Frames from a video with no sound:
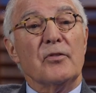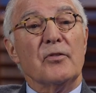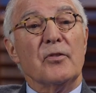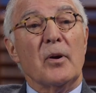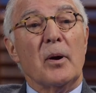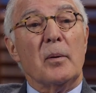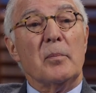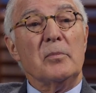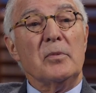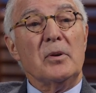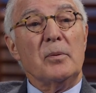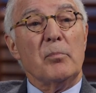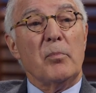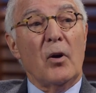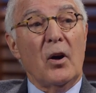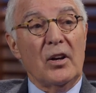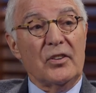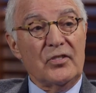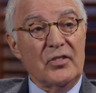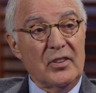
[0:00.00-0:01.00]
from
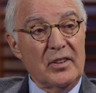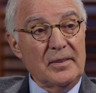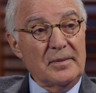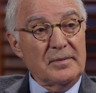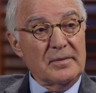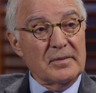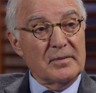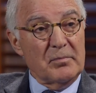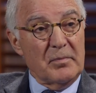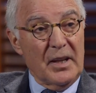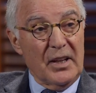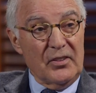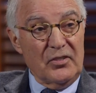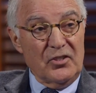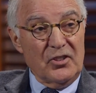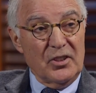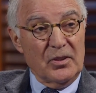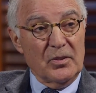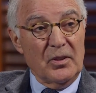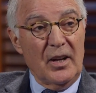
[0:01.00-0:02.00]
Boston, Mass
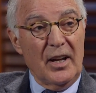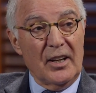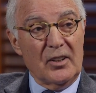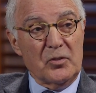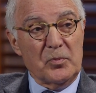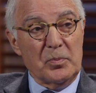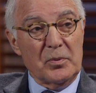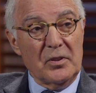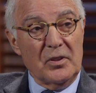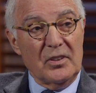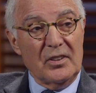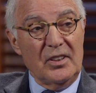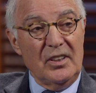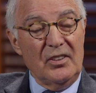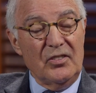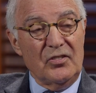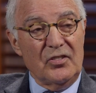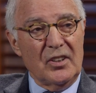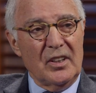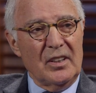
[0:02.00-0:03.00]
General Hospital, and
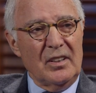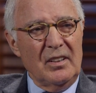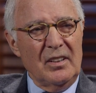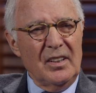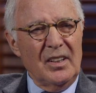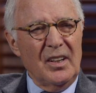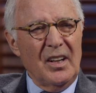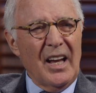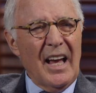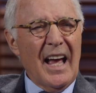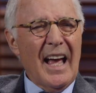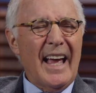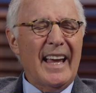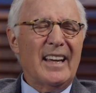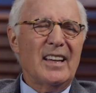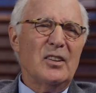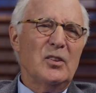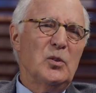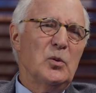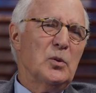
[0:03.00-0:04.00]
he said, I
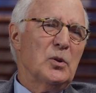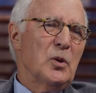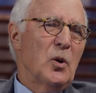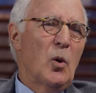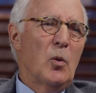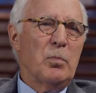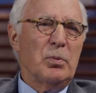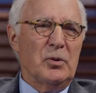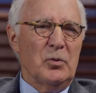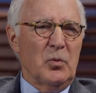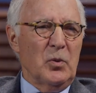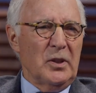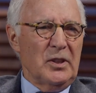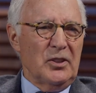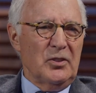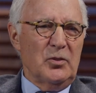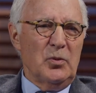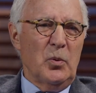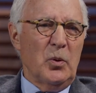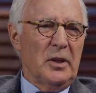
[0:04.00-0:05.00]
can do an open one
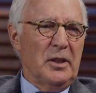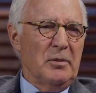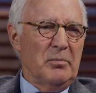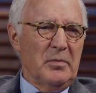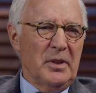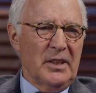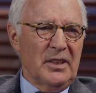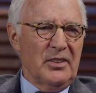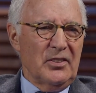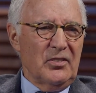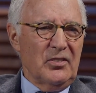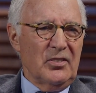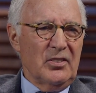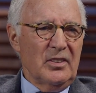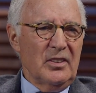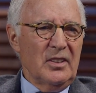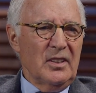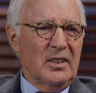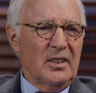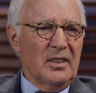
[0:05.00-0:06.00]
in 20 minutes.
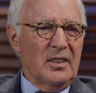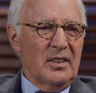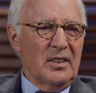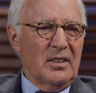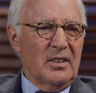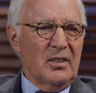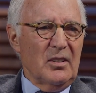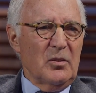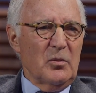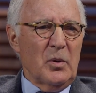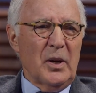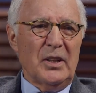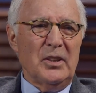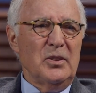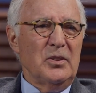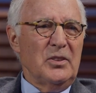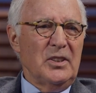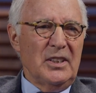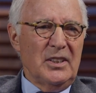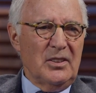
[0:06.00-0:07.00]
Why do
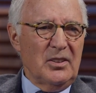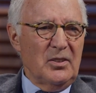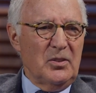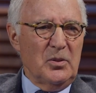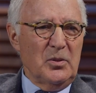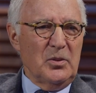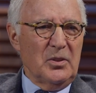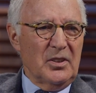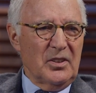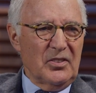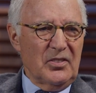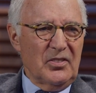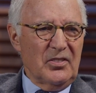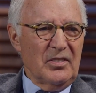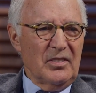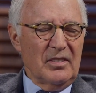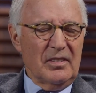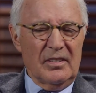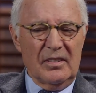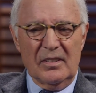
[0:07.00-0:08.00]
you need to do
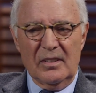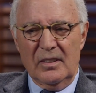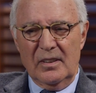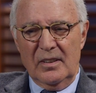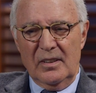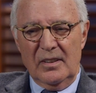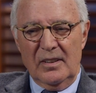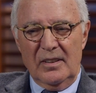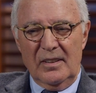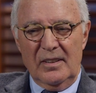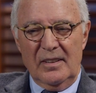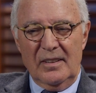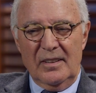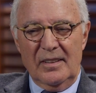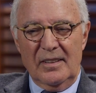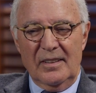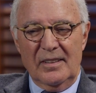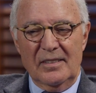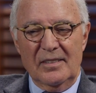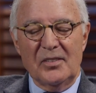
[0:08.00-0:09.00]
this? Yeah.
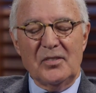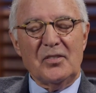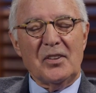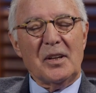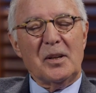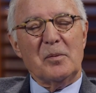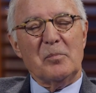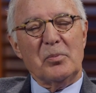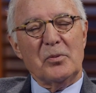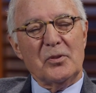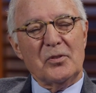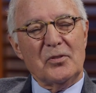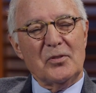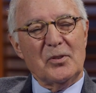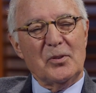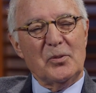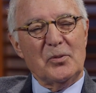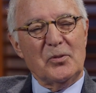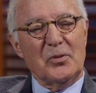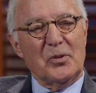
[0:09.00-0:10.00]
The second
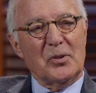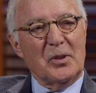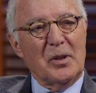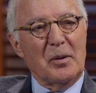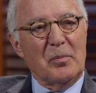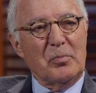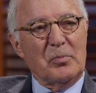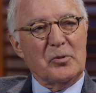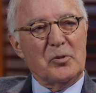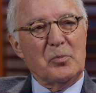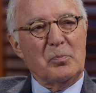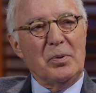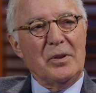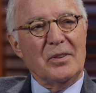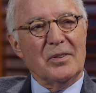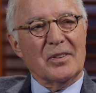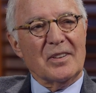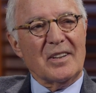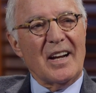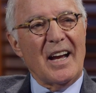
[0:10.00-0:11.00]
person who stood up was
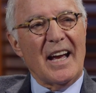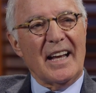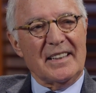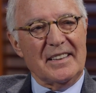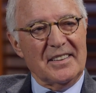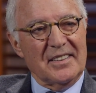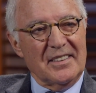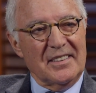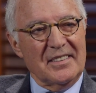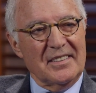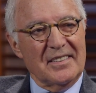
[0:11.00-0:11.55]
Peter Cotton,